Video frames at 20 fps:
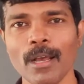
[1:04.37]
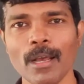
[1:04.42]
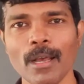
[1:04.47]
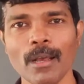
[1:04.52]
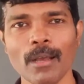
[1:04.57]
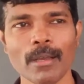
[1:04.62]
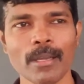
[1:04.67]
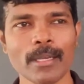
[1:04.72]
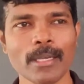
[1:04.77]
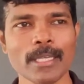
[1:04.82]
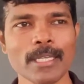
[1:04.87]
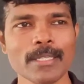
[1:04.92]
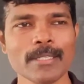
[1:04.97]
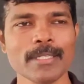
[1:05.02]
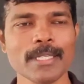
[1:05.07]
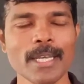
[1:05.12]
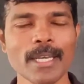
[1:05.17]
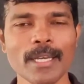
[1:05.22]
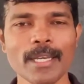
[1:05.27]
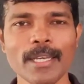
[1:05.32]
a
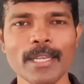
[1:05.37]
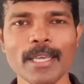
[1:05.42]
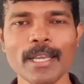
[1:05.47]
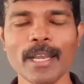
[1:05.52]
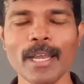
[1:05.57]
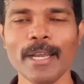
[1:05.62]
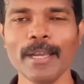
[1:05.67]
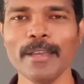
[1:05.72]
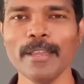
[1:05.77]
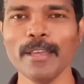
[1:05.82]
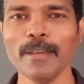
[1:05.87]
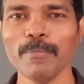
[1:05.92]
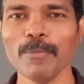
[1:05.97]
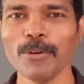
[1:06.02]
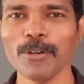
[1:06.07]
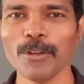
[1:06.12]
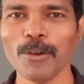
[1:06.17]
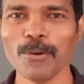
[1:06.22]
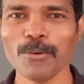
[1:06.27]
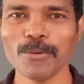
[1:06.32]
crystal clear idea
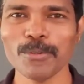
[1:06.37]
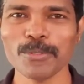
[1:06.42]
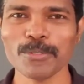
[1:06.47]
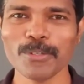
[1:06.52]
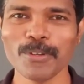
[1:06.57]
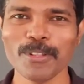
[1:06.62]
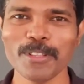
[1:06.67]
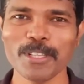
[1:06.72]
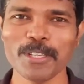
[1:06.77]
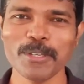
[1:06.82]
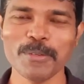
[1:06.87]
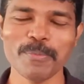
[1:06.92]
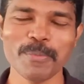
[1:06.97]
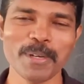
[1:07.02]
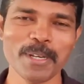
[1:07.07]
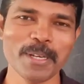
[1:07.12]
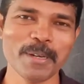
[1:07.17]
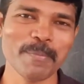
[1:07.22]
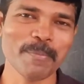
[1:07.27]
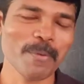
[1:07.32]
about how to solve the
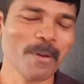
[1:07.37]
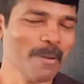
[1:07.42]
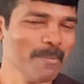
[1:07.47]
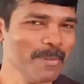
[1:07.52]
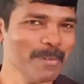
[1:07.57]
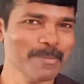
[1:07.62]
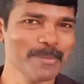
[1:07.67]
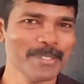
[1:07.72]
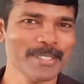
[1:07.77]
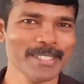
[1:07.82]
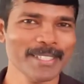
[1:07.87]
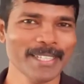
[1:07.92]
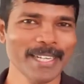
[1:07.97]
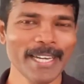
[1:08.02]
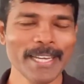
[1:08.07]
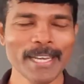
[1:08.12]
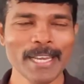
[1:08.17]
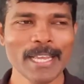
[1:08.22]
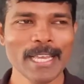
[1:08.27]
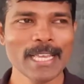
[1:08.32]
numerical problems,
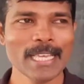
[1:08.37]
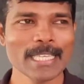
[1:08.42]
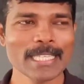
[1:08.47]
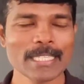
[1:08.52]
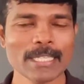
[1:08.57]
right?